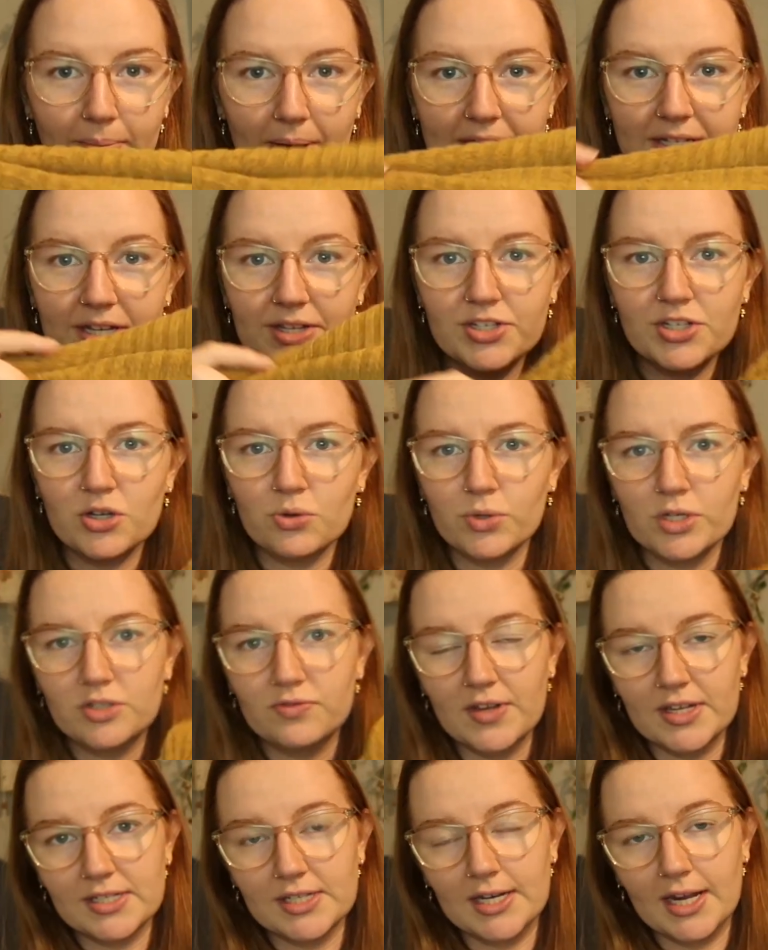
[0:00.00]
my sister was
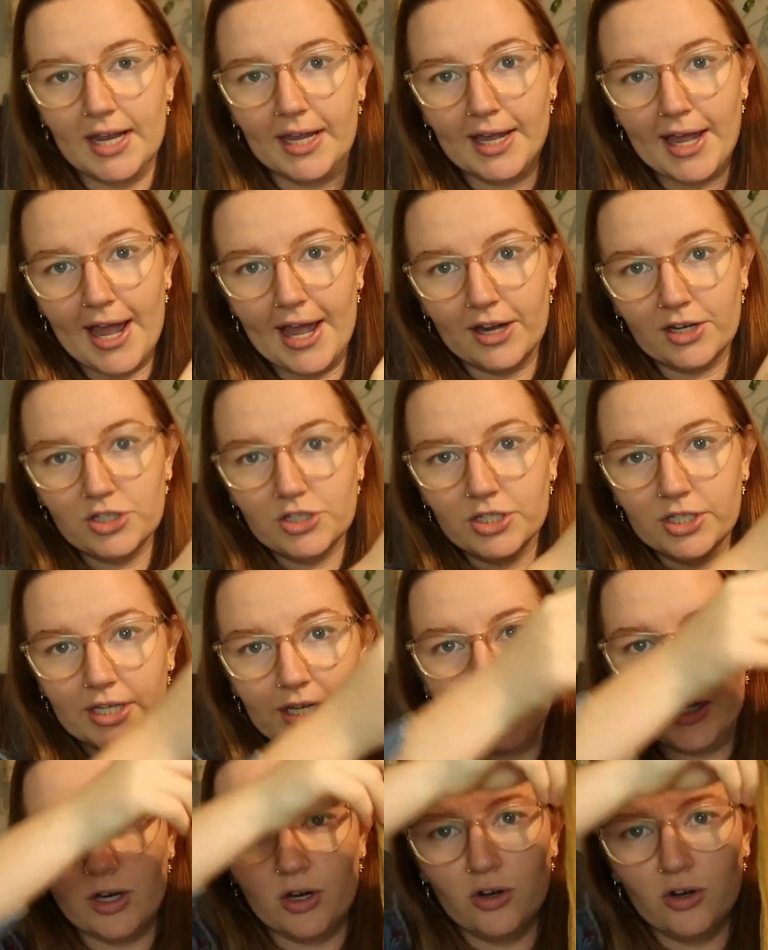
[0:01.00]
visiting actually